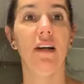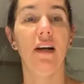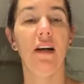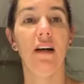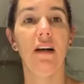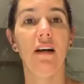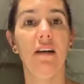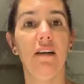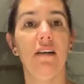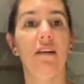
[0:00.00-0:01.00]
Uh,
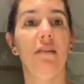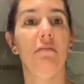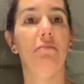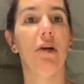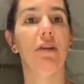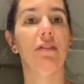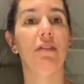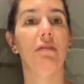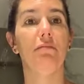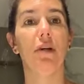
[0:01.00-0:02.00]

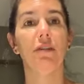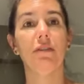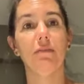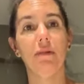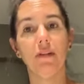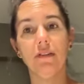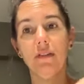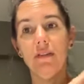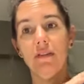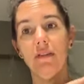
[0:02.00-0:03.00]
burnt, burnt, burnt.
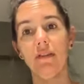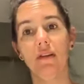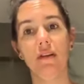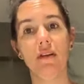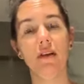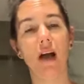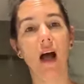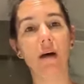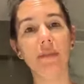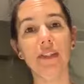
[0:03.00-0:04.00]

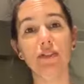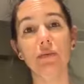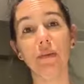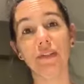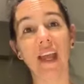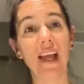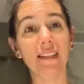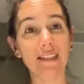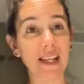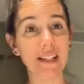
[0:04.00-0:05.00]
I'll be super
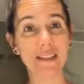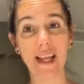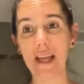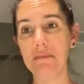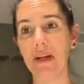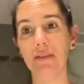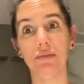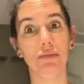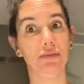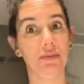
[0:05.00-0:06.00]
tan in like a day, but
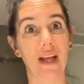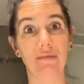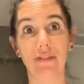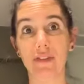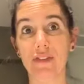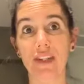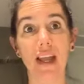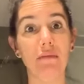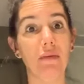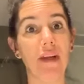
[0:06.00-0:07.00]
that first
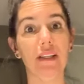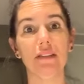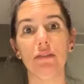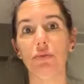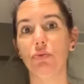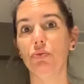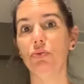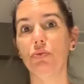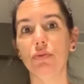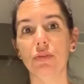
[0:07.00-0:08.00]
day, boy.
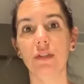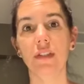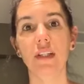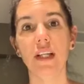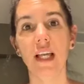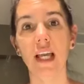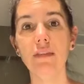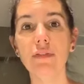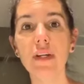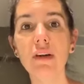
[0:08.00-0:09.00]
Ooh.
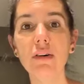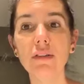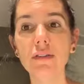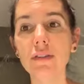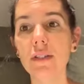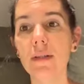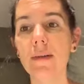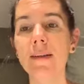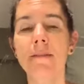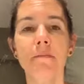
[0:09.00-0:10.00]
Hey, Freehold.
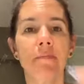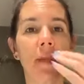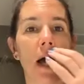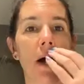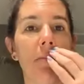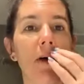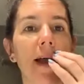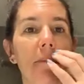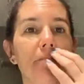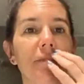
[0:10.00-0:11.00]
Um,
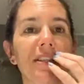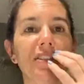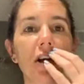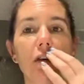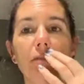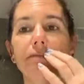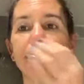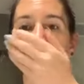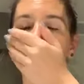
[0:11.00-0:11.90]
okay, so